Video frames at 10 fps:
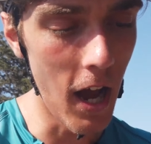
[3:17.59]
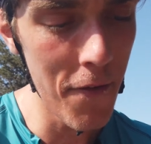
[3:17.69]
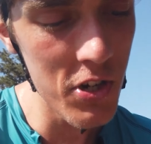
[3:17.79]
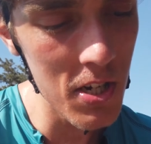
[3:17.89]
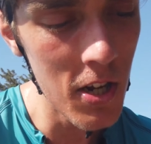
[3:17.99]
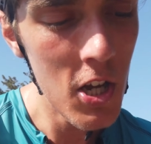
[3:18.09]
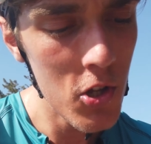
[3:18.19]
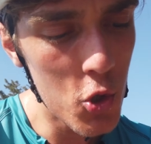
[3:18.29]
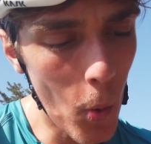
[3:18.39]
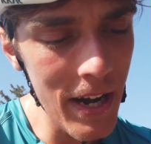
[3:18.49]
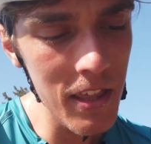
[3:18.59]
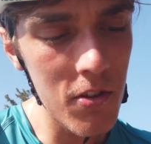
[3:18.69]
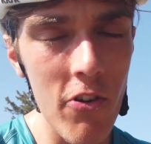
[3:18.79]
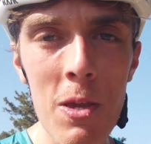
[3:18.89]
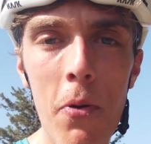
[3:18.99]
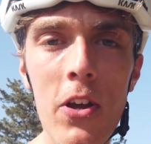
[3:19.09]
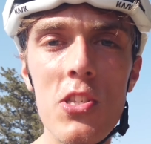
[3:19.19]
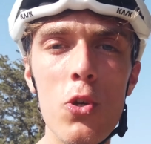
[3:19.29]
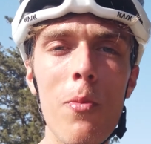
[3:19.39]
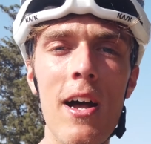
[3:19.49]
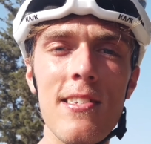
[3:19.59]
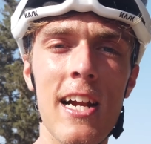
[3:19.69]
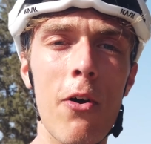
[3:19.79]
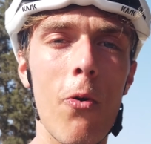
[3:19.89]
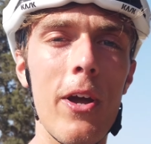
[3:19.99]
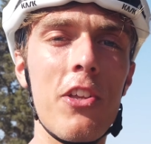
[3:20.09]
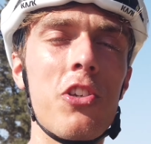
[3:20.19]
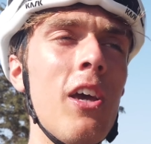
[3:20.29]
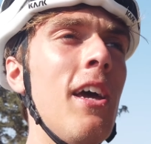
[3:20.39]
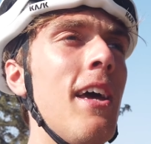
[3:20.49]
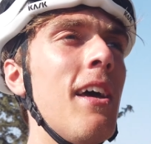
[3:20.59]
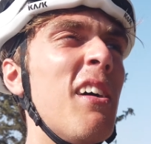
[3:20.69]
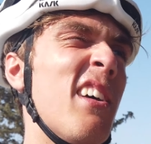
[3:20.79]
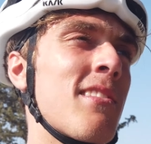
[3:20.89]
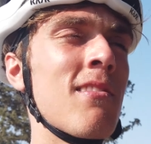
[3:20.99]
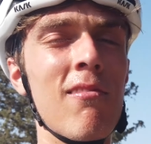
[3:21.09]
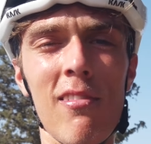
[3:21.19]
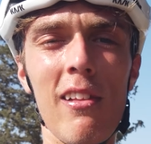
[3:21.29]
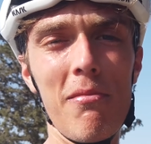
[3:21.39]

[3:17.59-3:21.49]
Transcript: Uh, averaging twenty-three point two miles an hour, which isn't